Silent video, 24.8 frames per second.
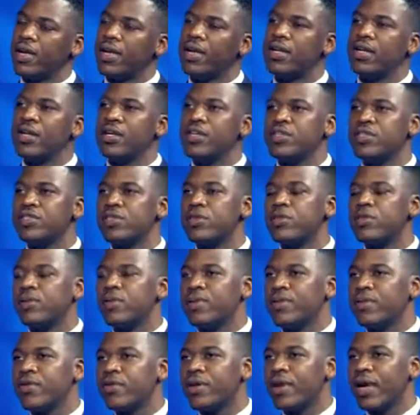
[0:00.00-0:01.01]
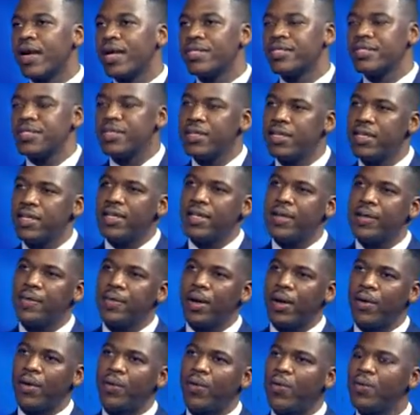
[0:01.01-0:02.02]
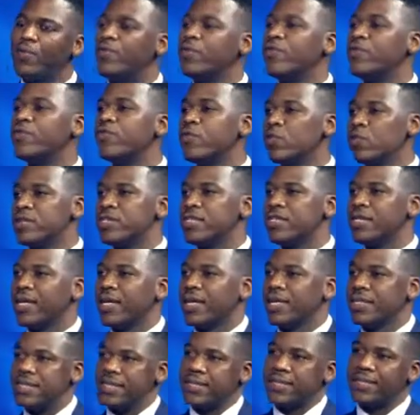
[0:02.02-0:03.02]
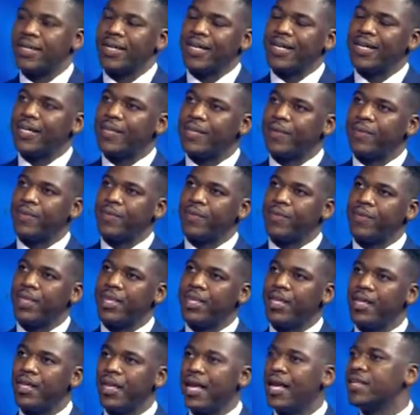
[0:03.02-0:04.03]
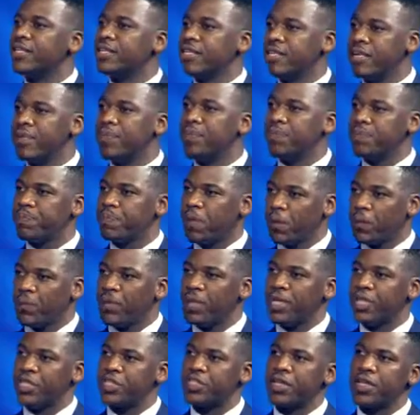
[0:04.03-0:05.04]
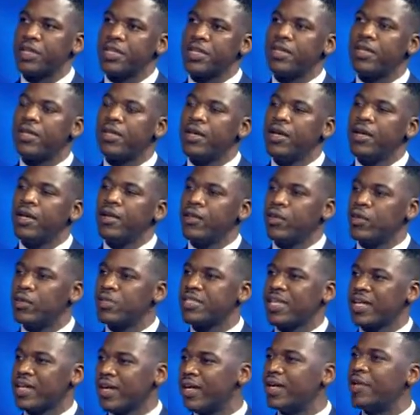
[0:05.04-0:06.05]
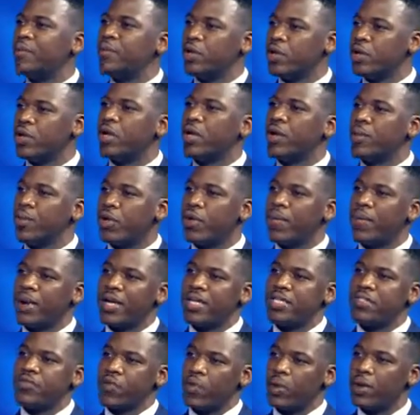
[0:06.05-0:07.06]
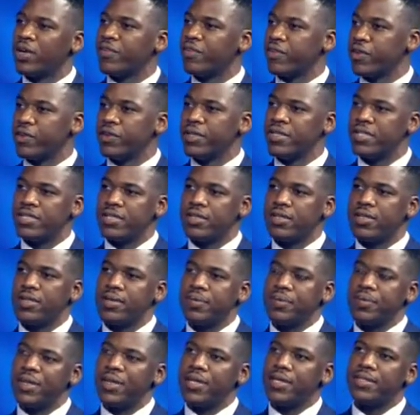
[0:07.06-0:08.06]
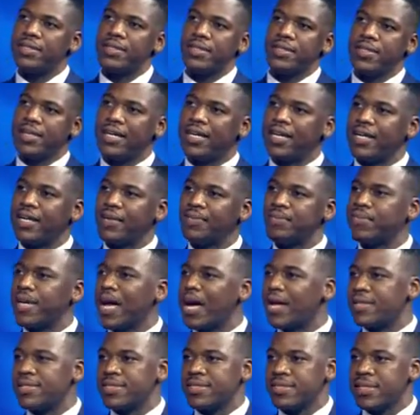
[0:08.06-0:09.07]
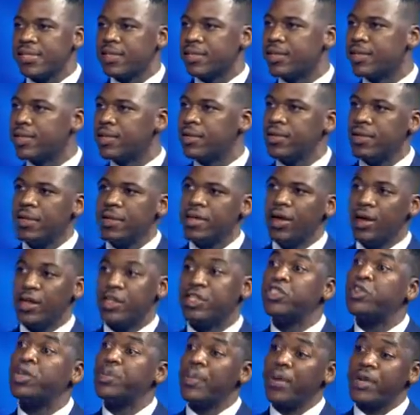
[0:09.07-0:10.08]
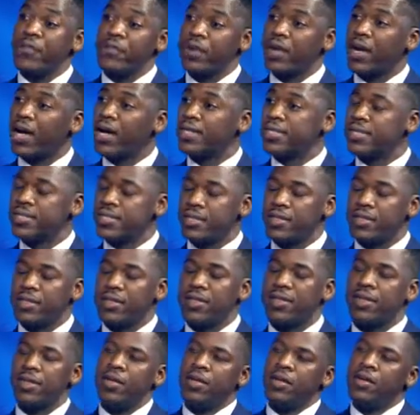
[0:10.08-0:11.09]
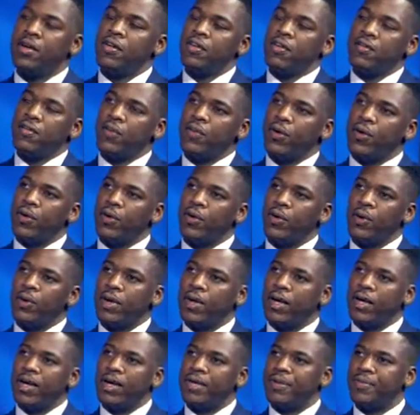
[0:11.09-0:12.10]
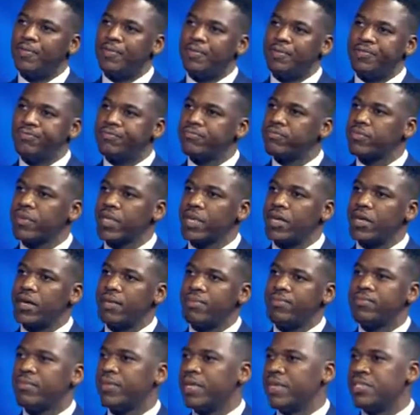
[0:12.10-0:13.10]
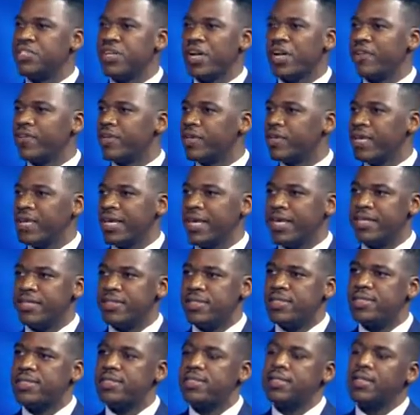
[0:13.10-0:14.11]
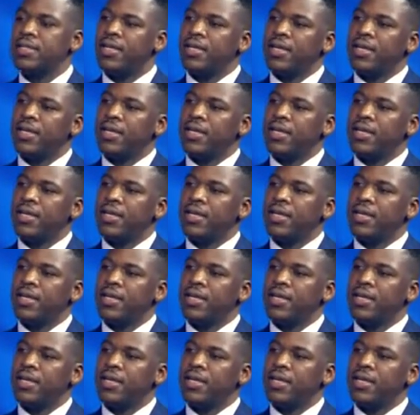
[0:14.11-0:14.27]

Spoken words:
Right. So with regard to the, we've noted that the elderly population, those that are immunocompromised for whatever reason, be it cancer, on treatment for cancer, for HIV, AIDS,